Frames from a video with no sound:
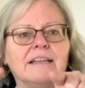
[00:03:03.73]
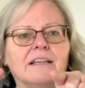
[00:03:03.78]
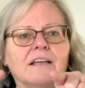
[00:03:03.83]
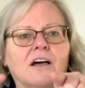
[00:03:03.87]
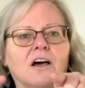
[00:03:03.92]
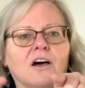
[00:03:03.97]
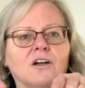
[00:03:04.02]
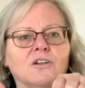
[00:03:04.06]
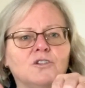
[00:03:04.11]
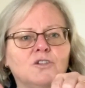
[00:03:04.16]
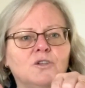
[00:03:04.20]

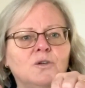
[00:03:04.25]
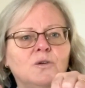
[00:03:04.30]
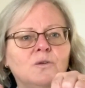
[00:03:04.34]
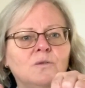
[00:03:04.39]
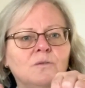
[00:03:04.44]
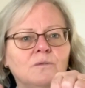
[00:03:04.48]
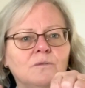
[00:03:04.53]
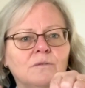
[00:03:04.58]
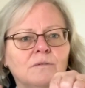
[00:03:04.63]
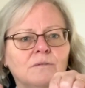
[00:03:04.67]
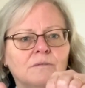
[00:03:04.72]

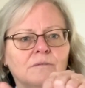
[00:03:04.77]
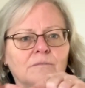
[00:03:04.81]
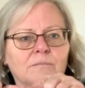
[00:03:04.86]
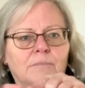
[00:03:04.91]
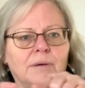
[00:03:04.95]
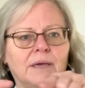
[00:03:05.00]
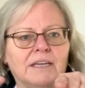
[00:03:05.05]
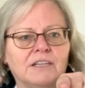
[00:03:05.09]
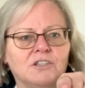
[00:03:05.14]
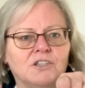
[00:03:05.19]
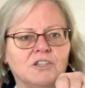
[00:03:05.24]
cartoon
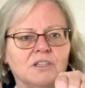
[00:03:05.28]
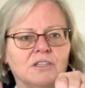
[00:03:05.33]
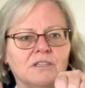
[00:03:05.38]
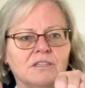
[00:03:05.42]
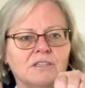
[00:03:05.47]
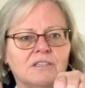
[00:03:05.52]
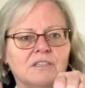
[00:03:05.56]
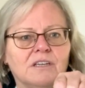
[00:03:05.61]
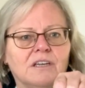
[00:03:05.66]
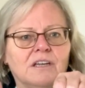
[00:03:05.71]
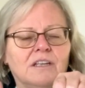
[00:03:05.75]

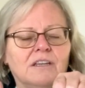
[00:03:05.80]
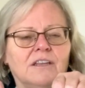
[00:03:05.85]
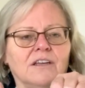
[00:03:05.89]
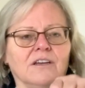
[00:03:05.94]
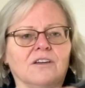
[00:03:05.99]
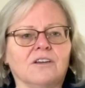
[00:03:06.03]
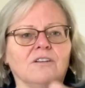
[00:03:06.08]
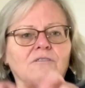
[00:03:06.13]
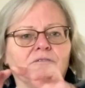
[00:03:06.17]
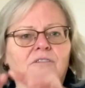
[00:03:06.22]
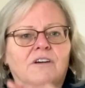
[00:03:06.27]
pictures that
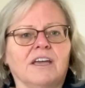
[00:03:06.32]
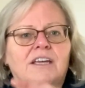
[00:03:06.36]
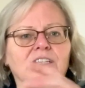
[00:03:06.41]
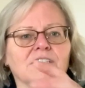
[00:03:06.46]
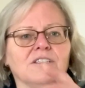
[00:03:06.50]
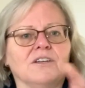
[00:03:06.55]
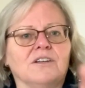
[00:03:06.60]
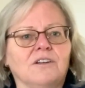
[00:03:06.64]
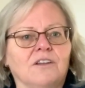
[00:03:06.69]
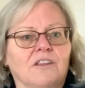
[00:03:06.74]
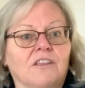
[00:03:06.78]
convey
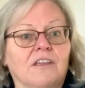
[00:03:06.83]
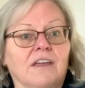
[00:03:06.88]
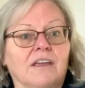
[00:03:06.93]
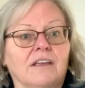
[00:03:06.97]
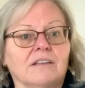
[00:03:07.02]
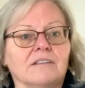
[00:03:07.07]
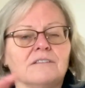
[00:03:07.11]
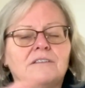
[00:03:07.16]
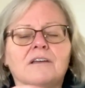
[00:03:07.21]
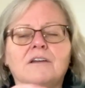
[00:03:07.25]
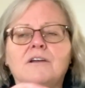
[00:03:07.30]
certain
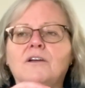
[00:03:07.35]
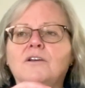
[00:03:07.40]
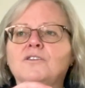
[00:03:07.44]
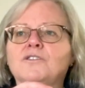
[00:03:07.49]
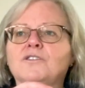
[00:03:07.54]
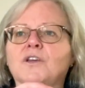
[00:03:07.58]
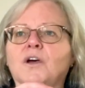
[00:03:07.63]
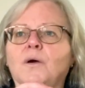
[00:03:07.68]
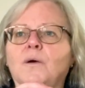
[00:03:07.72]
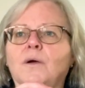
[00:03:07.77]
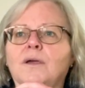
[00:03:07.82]
things.
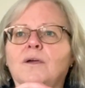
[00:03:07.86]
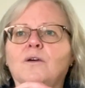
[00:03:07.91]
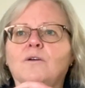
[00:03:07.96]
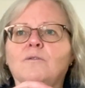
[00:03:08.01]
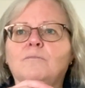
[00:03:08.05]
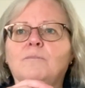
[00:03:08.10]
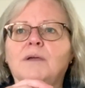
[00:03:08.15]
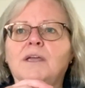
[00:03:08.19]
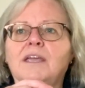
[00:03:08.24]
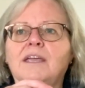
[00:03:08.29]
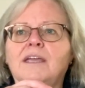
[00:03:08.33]
So it
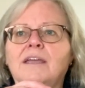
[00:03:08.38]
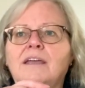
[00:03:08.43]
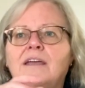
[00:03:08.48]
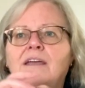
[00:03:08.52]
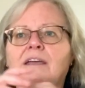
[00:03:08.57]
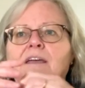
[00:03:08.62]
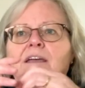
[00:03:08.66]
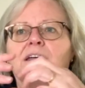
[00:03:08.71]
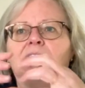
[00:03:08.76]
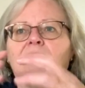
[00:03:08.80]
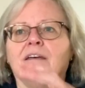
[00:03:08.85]
could be
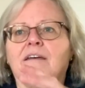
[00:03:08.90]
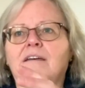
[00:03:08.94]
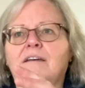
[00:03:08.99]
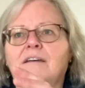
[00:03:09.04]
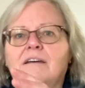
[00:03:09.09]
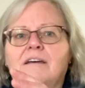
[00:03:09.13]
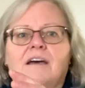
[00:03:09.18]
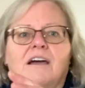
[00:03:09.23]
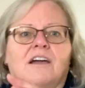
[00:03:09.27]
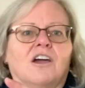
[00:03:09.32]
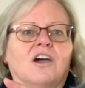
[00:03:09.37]

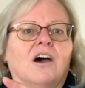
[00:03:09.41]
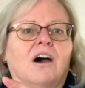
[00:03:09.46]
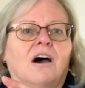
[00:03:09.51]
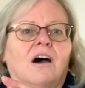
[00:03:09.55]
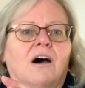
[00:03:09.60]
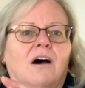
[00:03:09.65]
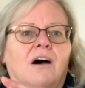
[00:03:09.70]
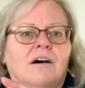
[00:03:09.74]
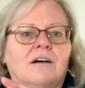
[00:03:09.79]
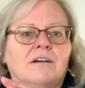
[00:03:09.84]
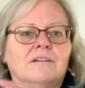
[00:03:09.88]
a
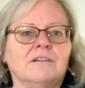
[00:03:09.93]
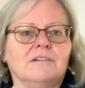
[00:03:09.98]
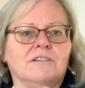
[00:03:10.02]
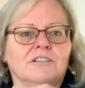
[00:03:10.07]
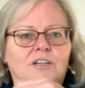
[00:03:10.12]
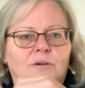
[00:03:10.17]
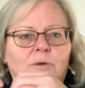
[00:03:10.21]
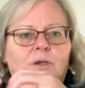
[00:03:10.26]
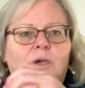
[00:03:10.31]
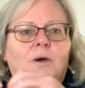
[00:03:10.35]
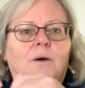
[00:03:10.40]
car.
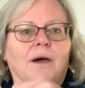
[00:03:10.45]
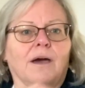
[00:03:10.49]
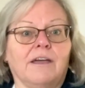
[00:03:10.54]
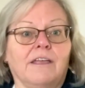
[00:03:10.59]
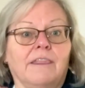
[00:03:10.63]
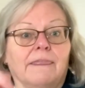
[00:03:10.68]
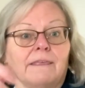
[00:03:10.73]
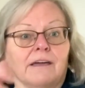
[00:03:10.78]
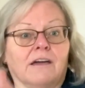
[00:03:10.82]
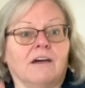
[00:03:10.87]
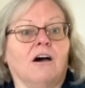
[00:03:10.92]
Shall we go out
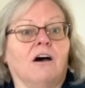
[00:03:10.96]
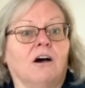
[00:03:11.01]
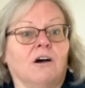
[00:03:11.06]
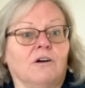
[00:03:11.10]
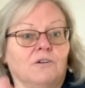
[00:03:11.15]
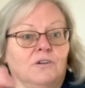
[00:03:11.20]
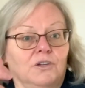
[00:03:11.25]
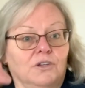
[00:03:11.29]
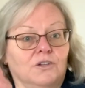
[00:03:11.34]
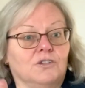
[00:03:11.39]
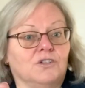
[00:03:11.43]
in the car?
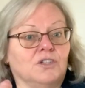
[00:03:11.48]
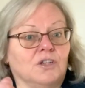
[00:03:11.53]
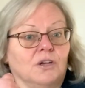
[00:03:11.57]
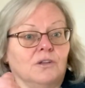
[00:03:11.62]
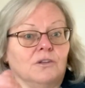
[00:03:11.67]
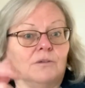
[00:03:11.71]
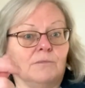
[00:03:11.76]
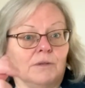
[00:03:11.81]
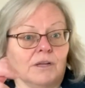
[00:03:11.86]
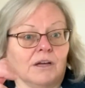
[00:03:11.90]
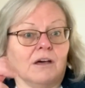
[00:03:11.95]
And you'd show
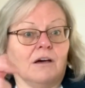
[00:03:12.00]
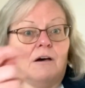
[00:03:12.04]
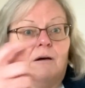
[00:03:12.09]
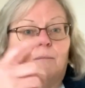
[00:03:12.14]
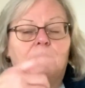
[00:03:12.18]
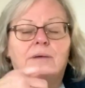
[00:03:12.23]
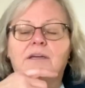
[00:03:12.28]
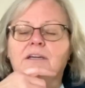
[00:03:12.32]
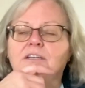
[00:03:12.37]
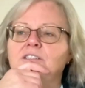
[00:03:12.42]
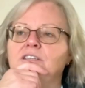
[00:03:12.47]
them the car
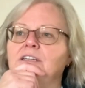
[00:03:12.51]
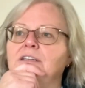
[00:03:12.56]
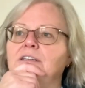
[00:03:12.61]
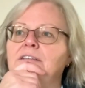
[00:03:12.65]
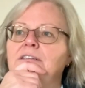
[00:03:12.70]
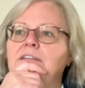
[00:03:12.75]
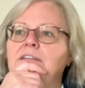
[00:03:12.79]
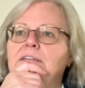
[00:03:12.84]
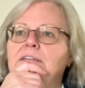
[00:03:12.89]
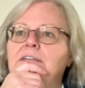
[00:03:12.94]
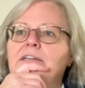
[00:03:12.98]
picture.
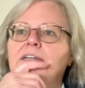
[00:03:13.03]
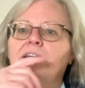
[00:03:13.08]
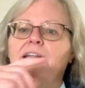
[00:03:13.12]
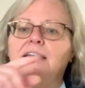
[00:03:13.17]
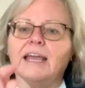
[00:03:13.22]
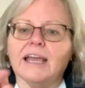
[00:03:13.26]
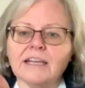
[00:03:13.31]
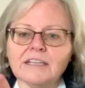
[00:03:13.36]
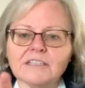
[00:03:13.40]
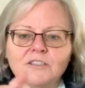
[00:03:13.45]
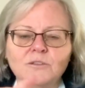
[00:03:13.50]
And
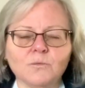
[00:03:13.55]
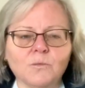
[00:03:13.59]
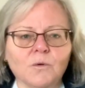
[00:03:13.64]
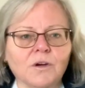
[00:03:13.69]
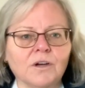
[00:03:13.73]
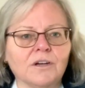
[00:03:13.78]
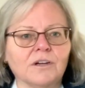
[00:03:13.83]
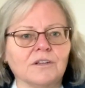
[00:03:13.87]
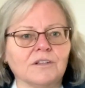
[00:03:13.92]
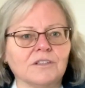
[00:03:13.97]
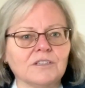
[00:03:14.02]
it has the
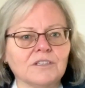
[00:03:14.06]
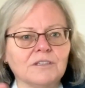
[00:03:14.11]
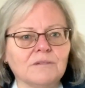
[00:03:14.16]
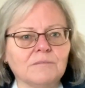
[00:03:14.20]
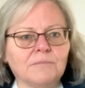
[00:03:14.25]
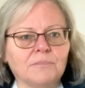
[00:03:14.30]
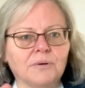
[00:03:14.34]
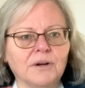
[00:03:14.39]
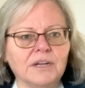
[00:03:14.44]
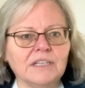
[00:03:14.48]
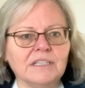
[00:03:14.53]
word
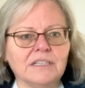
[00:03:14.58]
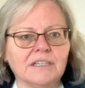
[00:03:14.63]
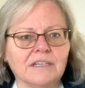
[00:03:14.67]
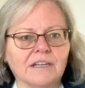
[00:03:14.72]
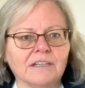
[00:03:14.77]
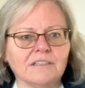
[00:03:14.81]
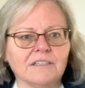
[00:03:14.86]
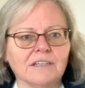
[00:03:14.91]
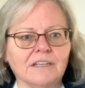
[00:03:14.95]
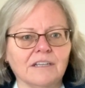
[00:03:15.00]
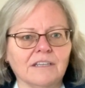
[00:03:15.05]
printed
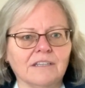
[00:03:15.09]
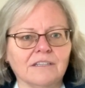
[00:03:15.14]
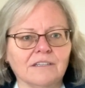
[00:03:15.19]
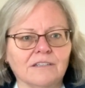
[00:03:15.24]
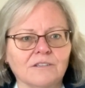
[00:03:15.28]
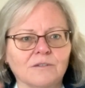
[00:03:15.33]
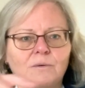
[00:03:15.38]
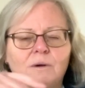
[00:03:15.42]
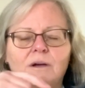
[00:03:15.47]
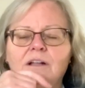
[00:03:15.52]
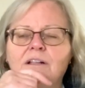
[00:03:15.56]
underneath it
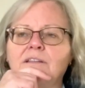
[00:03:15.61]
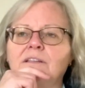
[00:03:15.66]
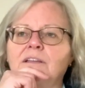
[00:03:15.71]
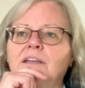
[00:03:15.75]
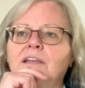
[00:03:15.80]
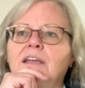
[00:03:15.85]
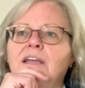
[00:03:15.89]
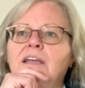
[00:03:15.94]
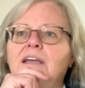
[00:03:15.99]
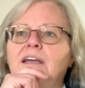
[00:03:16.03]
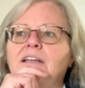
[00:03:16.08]
as well.
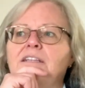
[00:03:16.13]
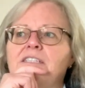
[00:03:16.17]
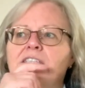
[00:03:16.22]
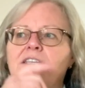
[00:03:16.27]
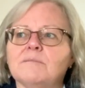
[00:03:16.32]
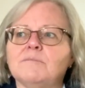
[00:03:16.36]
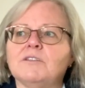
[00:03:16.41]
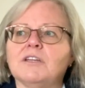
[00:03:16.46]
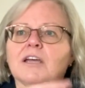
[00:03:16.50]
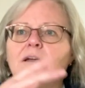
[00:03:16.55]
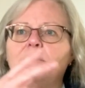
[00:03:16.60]
And
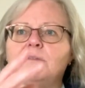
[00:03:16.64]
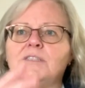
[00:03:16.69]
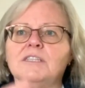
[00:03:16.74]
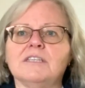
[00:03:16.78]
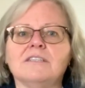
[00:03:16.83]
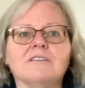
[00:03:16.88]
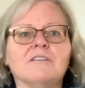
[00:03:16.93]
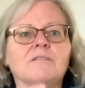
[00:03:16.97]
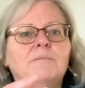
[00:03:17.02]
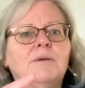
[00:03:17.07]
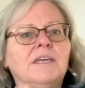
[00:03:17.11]
sometimes
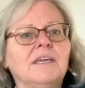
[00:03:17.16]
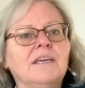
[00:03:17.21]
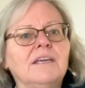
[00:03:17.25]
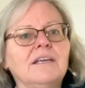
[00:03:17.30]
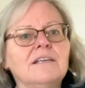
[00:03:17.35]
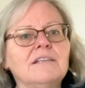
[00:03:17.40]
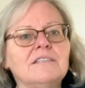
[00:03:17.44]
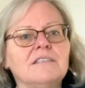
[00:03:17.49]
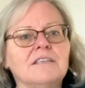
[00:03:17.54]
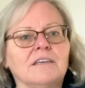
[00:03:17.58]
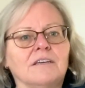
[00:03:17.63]
this can be
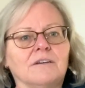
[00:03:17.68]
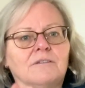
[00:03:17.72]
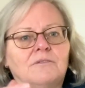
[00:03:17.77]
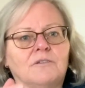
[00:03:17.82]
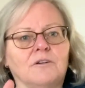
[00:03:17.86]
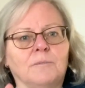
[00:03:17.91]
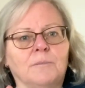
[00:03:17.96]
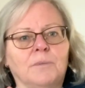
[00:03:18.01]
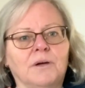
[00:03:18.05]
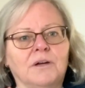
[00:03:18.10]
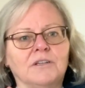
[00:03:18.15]
easier for
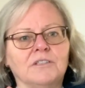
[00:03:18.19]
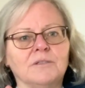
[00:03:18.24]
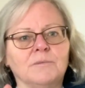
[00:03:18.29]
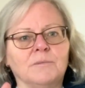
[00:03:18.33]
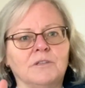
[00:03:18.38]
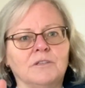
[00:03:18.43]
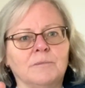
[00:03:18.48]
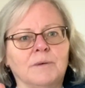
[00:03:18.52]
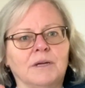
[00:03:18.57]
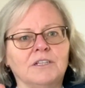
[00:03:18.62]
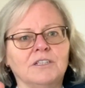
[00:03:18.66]
a person
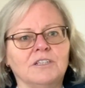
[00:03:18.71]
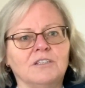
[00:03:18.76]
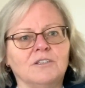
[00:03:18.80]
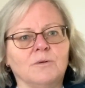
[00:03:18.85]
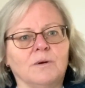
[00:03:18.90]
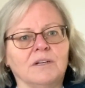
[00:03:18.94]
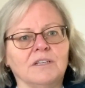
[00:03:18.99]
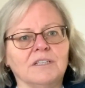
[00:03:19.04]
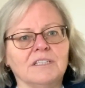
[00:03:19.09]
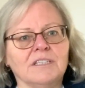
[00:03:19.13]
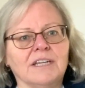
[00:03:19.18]
with dementia to
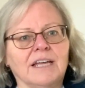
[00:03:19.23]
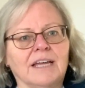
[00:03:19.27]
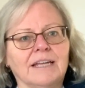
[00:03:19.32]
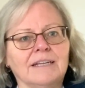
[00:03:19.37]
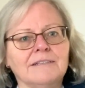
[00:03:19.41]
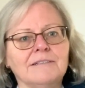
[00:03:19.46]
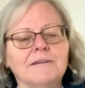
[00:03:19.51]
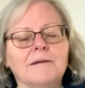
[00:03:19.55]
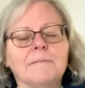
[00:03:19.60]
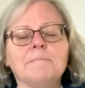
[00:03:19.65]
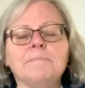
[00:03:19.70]

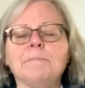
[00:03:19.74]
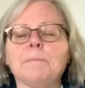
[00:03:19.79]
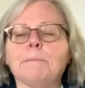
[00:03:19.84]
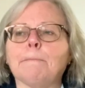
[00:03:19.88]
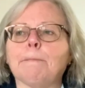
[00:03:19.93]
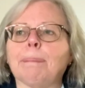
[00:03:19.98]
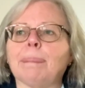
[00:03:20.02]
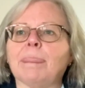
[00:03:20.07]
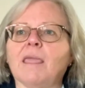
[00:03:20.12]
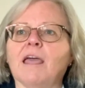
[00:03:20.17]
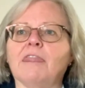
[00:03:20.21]
understand
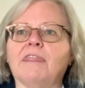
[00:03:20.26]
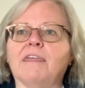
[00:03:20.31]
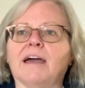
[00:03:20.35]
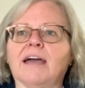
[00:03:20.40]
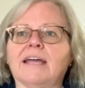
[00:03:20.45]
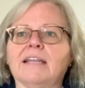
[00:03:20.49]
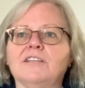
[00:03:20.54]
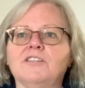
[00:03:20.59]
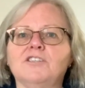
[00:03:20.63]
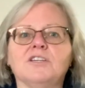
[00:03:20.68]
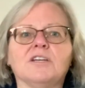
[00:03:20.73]

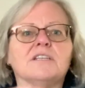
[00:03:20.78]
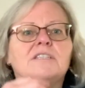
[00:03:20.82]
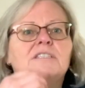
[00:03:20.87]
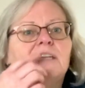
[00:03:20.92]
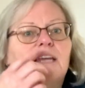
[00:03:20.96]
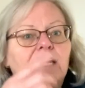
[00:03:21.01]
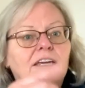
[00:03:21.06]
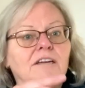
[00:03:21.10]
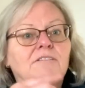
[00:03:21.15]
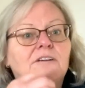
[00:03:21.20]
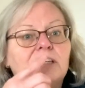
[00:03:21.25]
than just
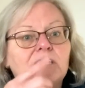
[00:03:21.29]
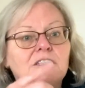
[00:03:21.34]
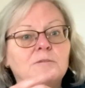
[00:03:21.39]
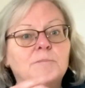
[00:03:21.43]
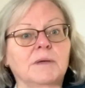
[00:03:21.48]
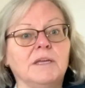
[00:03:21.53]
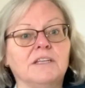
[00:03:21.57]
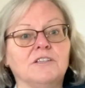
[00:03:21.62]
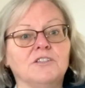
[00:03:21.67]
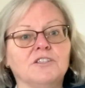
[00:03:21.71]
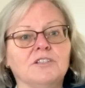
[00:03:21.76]
hearing
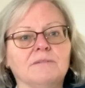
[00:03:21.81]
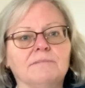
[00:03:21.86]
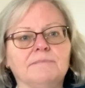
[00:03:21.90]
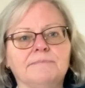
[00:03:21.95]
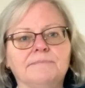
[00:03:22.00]
speech.